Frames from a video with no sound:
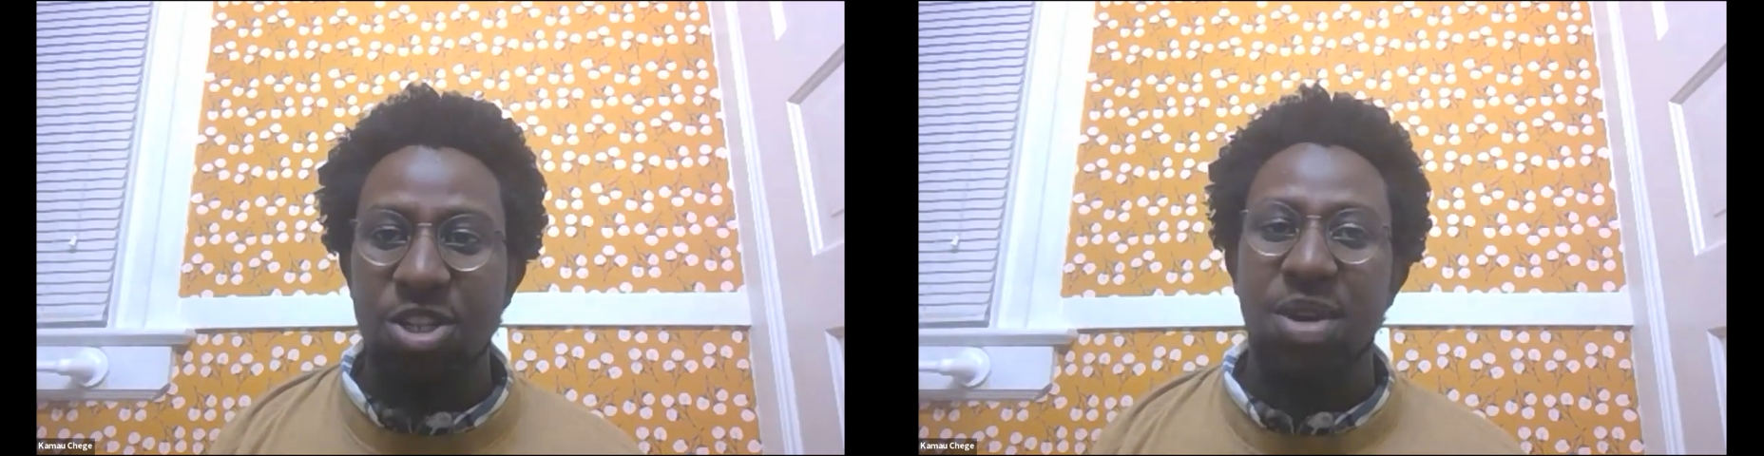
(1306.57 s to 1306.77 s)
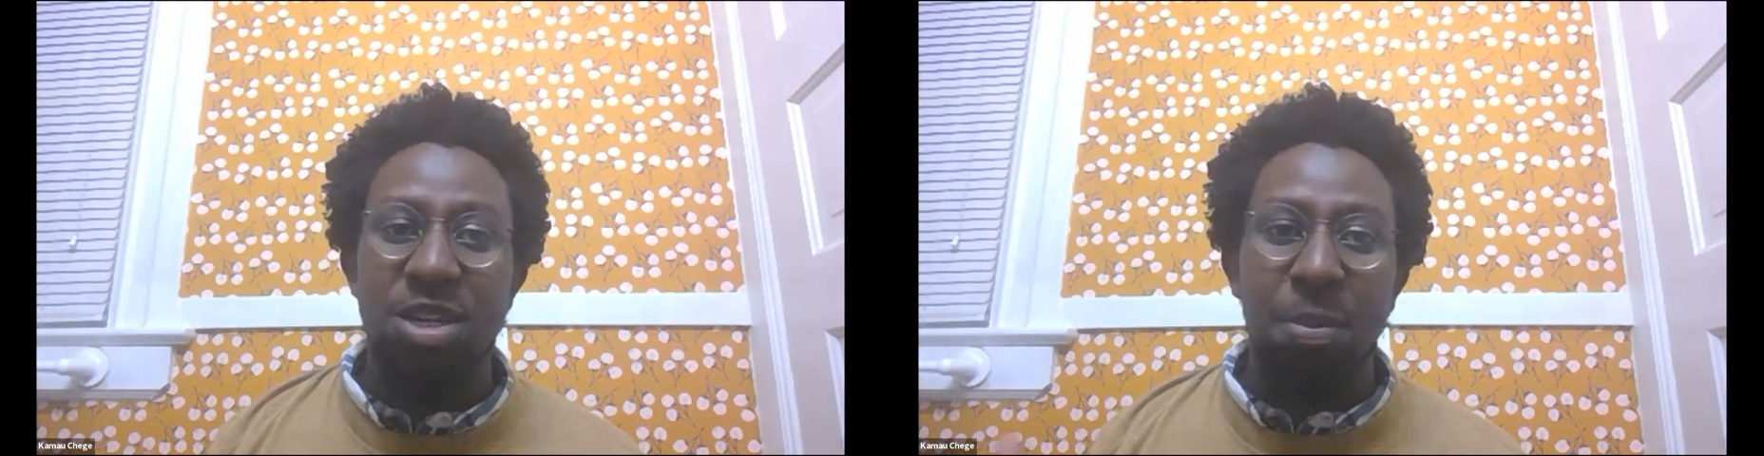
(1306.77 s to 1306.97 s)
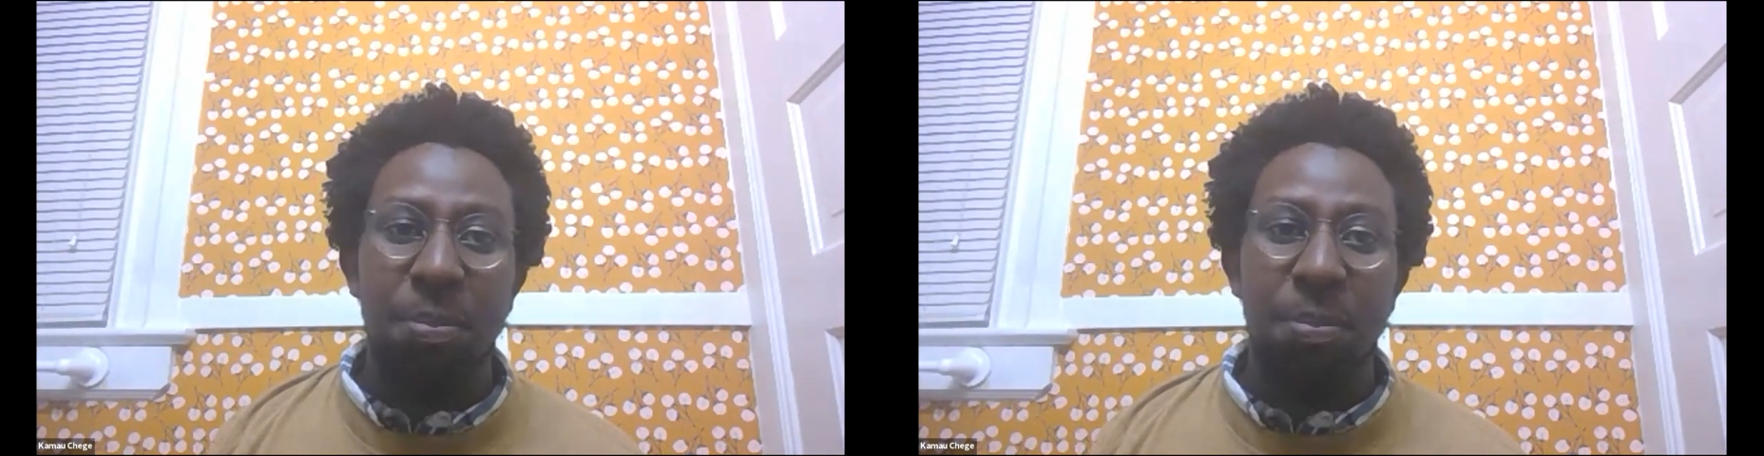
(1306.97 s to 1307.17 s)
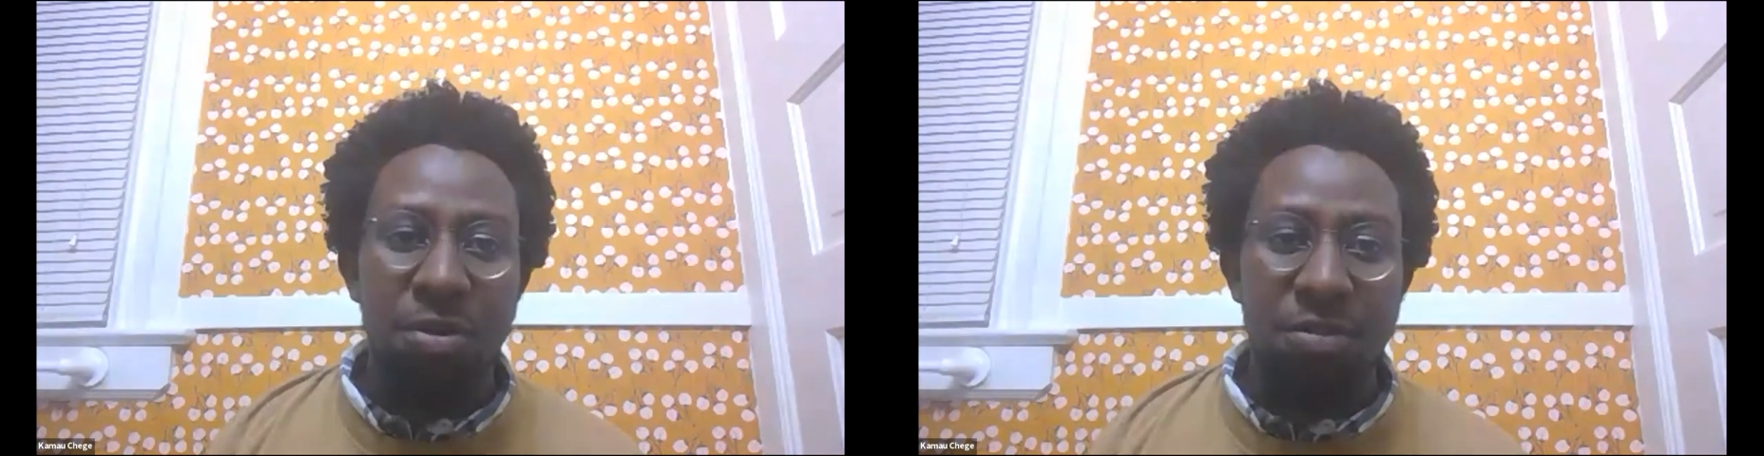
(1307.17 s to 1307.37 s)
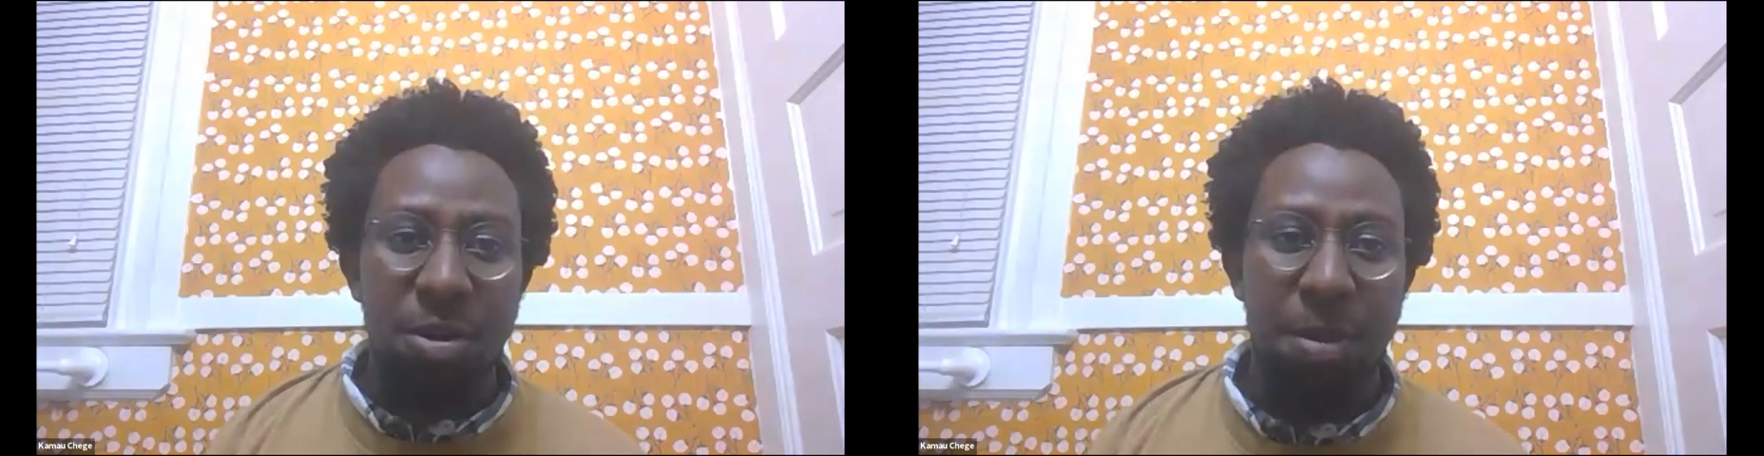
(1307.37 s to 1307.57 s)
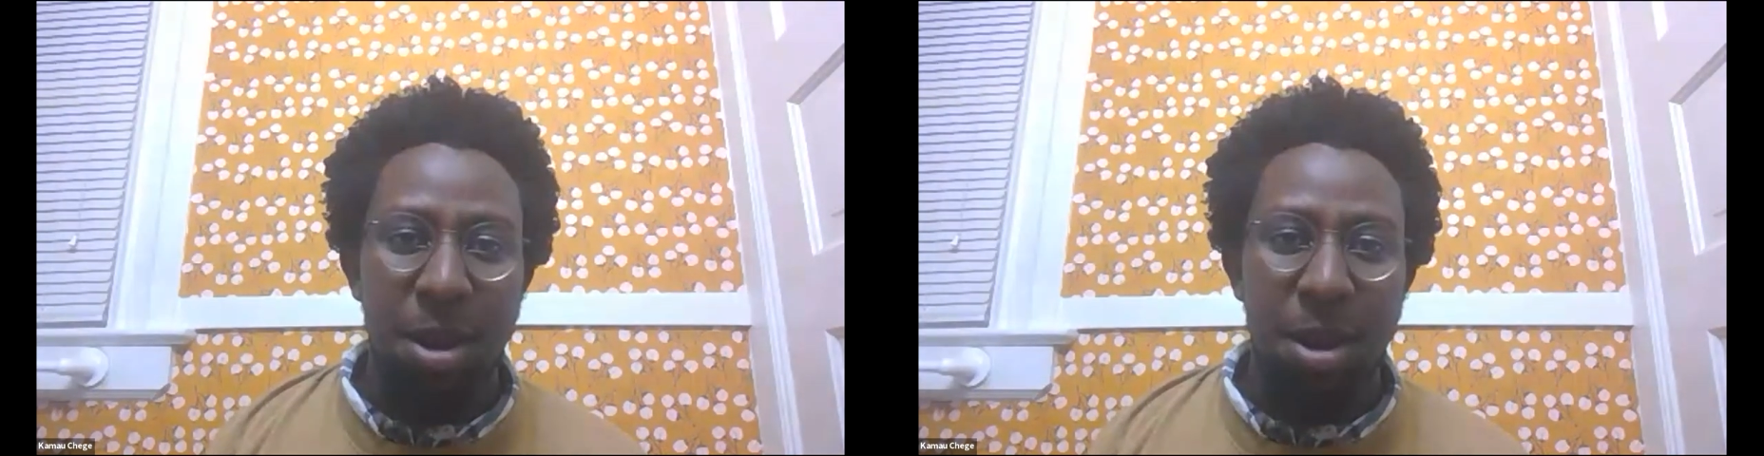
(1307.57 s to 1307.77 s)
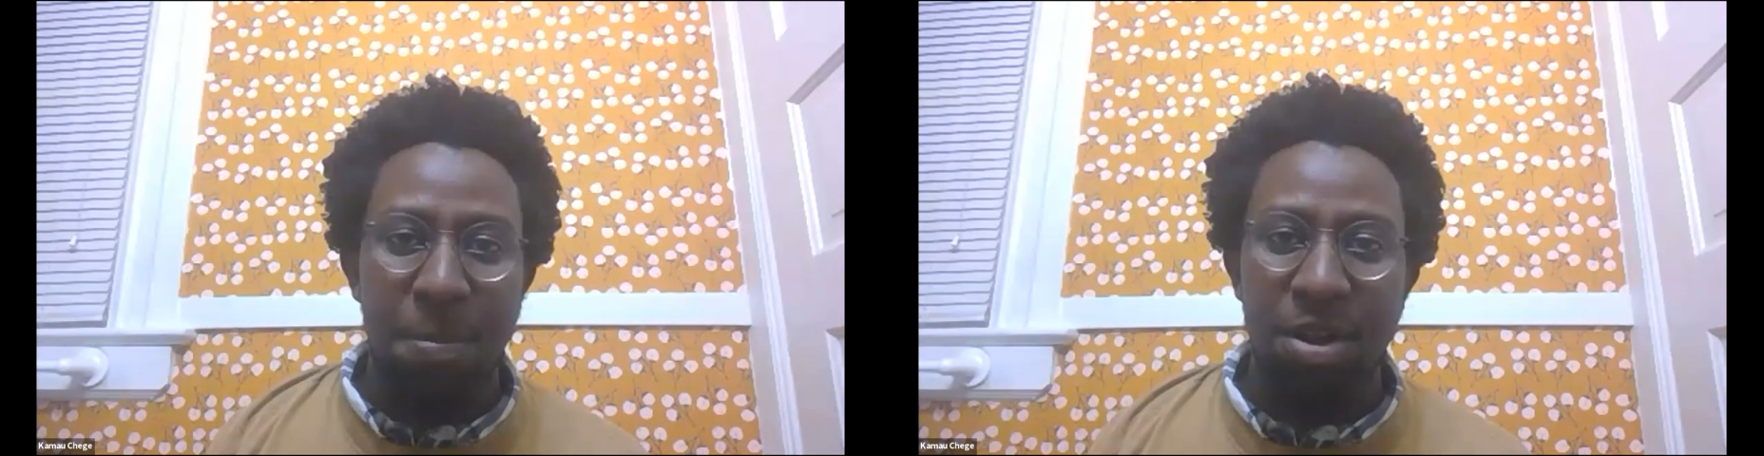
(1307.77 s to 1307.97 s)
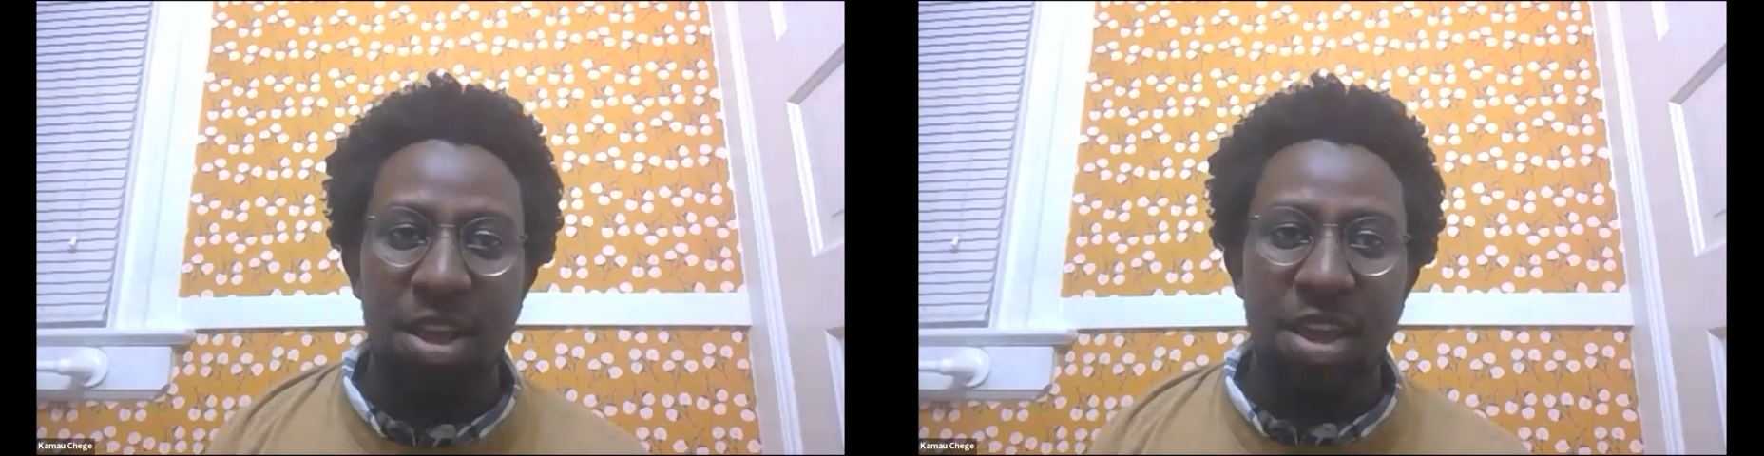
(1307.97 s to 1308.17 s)
We need to prove to
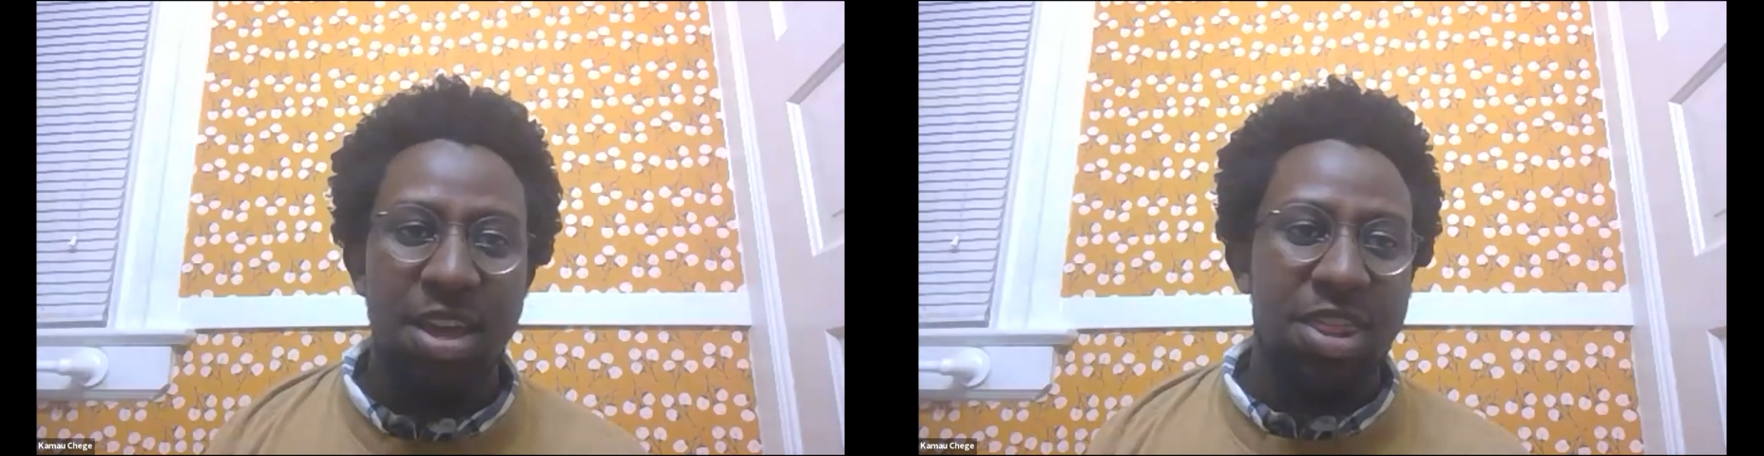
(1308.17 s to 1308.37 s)
people